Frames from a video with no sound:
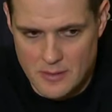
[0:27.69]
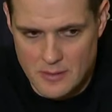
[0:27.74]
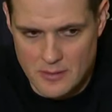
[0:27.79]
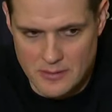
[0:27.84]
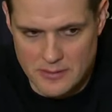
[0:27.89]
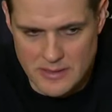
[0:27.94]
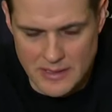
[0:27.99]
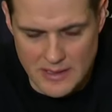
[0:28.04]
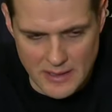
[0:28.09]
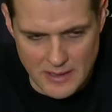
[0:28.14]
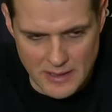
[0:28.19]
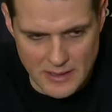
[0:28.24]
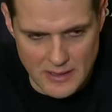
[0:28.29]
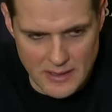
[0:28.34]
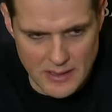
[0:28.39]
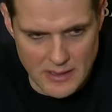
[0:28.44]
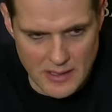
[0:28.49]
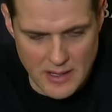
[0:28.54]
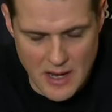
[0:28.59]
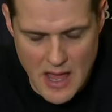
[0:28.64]
dig
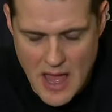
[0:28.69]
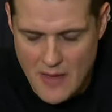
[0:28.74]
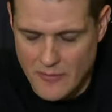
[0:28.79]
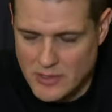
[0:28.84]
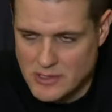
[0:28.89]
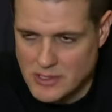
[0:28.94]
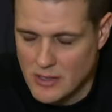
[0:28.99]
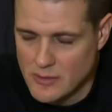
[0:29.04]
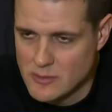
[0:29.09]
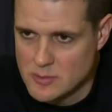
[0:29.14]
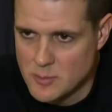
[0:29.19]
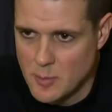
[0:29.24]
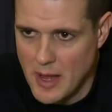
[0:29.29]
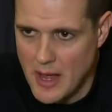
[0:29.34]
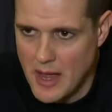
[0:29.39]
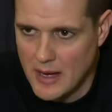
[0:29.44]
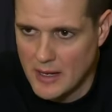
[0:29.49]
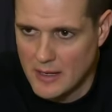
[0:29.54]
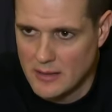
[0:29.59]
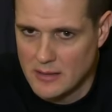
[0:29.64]
in and have each other's
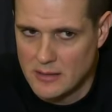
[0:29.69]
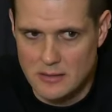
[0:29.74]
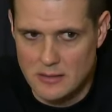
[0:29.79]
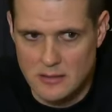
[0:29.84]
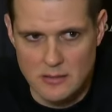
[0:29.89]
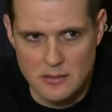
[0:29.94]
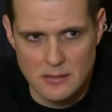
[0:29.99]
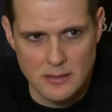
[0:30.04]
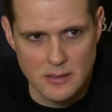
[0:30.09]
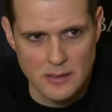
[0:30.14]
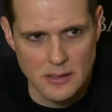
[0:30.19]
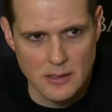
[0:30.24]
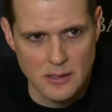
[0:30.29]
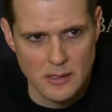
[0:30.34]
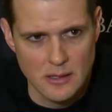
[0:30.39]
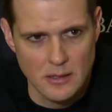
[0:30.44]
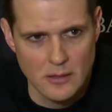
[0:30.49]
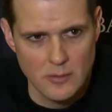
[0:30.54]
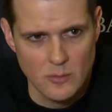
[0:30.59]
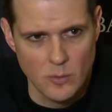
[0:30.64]
back
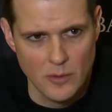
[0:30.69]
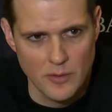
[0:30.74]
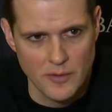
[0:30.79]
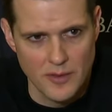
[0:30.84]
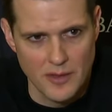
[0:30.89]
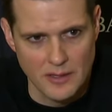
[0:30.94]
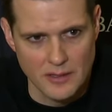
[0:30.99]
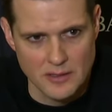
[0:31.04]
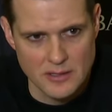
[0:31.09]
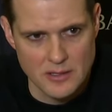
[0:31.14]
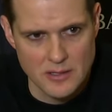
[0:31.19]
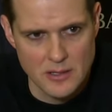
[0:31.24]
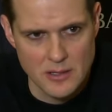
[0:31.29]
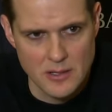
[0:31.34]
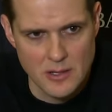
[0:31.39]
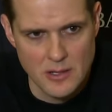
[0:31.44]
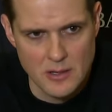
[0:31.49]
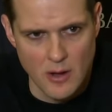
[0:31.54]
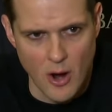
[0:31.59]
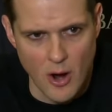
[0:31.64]
when things
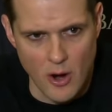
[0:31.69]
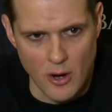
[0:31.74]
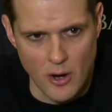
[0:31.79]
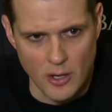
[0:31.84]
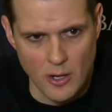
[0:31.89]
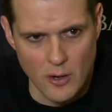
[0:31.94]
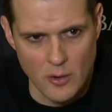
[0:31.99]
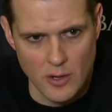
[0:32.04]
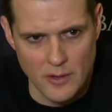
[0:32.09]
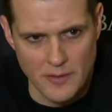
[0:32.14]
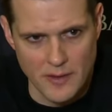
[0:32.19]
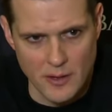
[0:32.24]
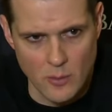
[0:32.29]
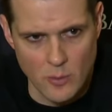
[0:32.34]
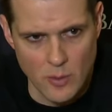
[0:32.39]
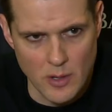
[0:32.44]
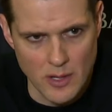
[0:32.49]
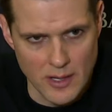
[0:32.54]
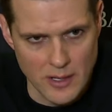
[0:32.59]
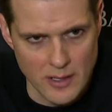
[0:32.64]
aren't going their
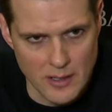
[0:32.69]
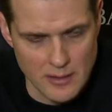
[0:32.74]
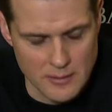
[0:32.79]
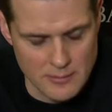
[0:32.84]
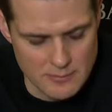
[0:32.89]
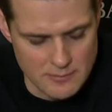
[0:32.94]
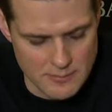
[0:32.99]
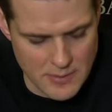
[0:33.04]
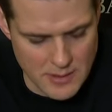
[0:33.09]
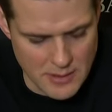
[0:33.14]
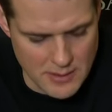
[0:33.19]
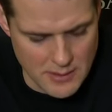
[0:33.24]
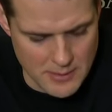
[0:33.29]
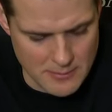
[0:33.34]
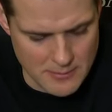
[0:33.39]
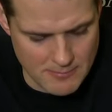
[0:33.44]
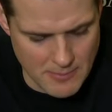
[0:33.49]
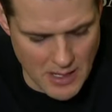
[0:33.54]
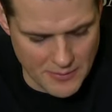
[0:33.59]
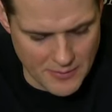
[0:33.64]
way,
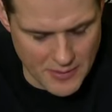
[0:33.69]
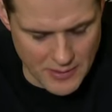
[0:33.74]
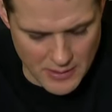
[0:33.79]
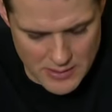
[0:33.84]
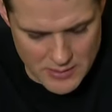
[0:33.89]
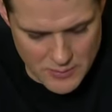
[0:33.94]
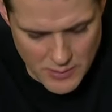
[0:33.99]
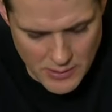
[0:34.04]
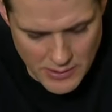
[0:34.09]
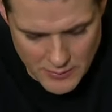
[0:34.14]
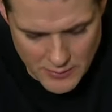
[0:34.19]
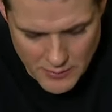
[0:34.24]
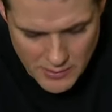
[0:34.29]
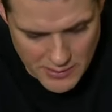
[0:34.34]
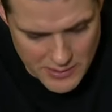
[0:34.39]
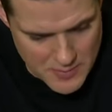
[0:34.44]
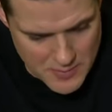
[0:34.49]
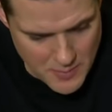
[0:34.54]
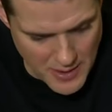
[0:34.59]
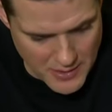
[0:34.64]
I think is really, really
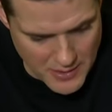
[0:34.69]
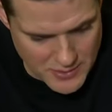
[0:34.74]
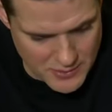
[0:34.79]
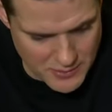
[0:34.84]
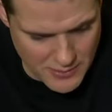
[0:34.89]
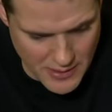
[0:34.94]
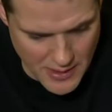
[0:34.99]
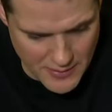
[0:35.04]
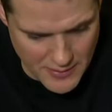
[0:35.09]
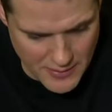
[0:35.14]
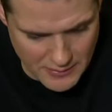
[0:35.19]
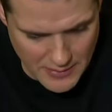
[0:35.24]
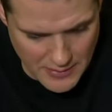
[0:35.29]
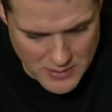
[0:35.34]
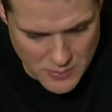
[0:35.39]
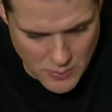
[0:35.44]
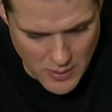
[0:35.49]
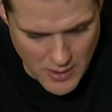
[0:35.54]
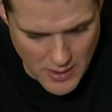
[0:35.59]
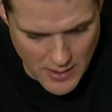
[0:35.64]
special. And I think that's
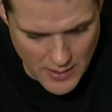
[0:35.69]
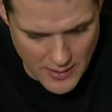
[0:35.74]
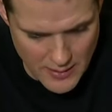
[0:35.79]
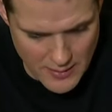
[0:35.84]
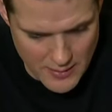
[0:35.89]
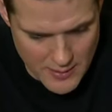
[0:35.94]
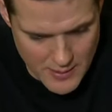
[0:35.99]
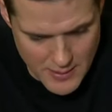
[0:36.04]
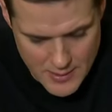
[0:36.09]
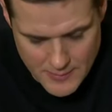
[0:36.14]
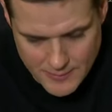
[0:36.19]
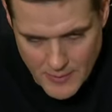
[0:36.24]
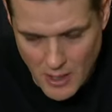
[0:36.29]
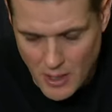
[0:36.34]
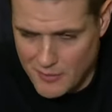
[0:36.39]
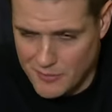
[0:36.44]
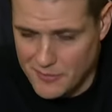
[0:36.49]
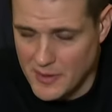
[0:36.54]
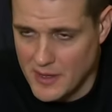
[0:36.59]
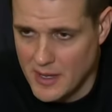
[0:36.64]
why our
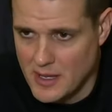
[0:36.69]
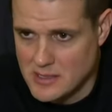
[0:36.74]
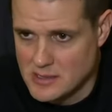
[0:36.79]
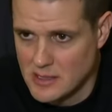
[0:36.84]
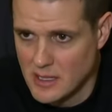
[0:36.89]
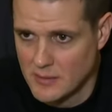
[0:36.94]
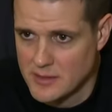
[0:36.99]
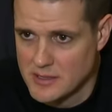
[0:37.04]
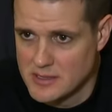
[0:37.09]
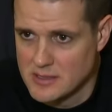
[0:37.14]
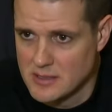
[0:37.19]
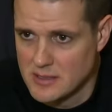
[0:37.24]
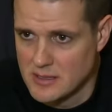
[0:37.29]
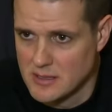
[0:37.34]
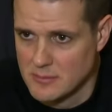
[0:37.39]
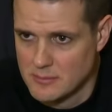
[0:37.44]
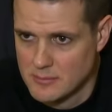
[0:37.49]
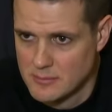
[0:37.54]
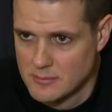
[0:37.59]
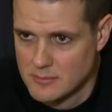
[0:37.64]
fans love this
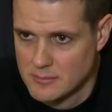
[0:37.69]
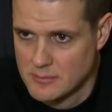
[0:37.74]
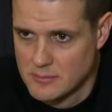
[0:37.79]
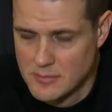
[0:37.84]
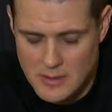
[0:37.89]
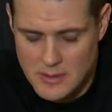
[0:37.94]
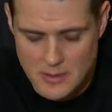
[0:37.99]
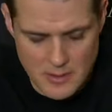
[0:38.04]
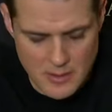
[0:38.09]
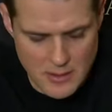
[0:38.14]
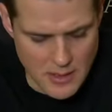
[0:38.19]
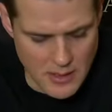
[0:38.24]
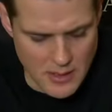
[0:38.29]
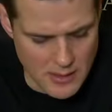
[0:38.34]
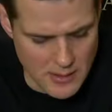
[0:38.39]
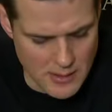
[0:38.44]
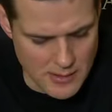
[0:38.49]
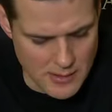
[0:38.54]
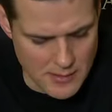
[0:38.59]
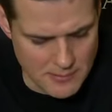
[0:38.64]
team.
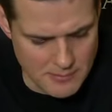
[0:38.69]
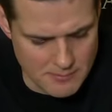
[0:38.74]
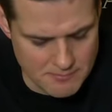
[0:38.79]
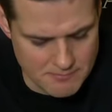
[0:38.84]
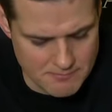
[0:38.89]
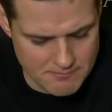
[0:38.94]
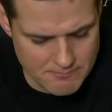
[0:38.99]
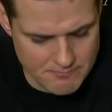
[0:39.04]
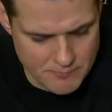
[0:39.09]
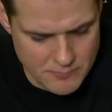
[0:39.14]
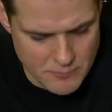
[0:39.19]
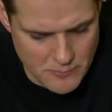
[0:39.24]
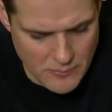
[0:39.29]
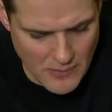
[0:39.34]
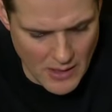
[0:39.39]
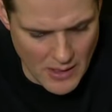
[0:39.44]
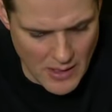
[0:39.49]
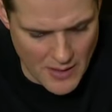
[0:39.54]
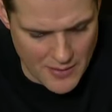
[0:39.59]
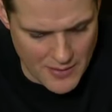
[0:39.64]

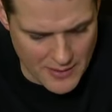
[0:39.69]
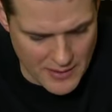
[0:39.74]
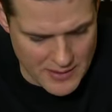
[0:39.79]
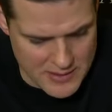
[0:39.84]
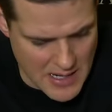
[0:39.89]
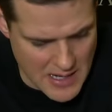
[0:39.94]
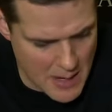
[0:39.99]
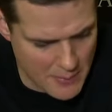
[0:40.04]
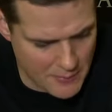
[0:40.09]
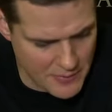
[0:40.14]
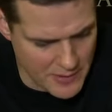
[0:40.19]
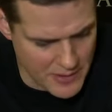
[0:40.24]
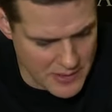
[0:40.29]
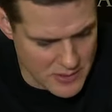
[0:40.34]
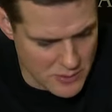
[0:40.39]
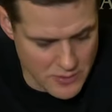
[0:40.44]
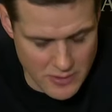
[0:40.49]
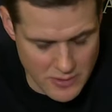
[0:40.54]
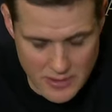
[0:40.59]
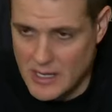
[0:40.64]
I think it's obvious
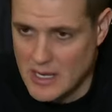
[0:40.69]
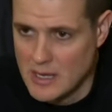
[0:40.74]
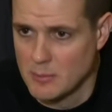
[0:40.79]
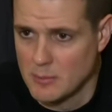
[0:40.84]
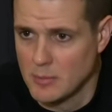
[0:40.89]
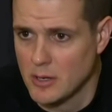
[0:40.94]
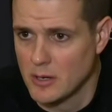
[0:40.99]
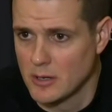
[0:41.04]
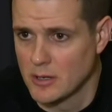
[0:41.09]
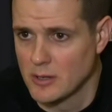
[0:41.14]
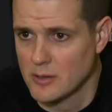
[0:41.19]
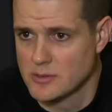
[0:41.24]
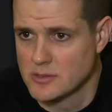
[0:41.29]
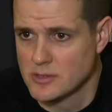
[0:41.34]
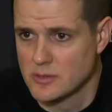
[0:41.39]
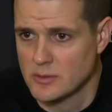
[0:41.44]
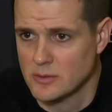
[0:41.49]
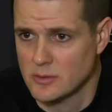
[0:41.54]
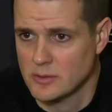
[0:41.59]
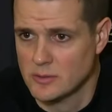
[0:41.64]
who the game ball goes
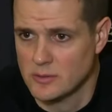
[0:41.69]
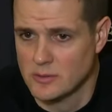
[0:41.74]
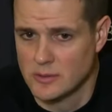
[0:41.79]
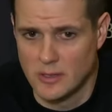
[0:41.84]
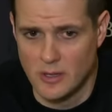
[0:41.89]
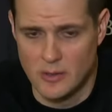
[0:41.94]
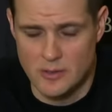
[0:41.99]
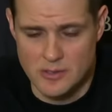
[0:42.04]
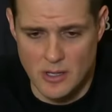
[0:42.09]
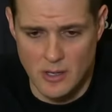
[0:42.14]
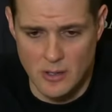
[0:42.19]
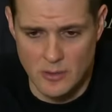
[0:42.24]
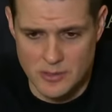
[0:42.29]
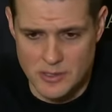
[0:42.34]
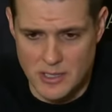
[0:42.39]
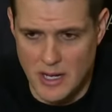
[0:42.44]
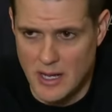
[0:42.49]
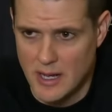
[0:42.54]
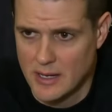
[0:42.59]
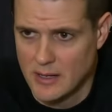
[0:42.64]
to. It goes to
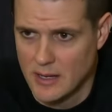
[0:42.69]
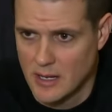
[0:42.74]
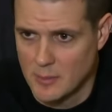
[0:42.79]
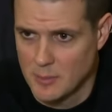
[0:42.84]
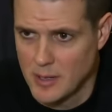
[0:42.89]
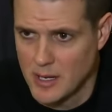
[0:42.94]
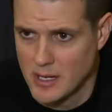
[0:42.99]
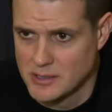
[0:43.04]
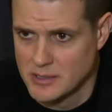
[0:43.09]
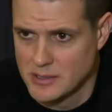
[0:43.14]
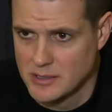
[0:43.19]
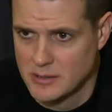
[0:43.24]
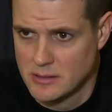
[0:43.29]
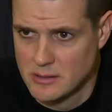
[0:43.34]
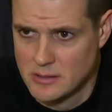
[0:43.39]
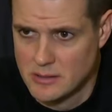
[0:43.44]
Ochai Agbaji.